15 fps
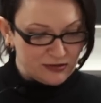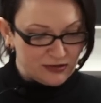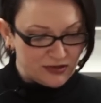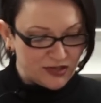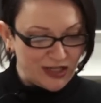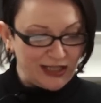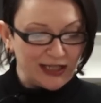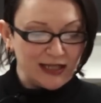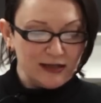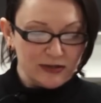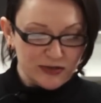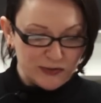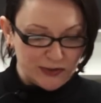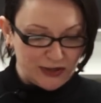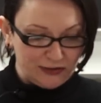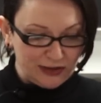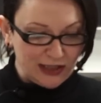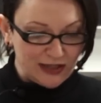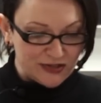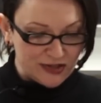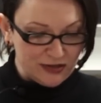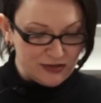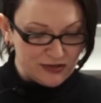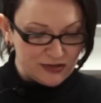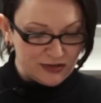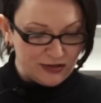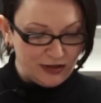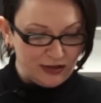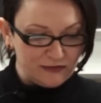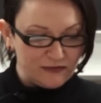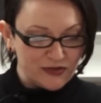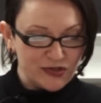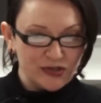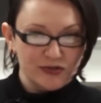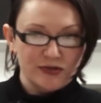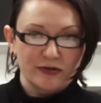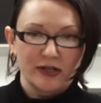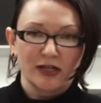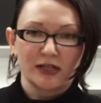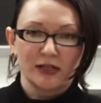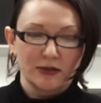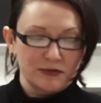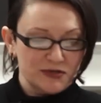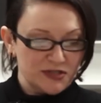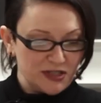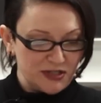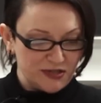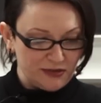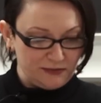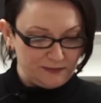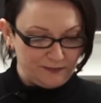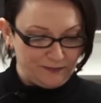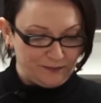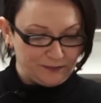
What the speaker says: selling eels without a license, and fishing during a closed season.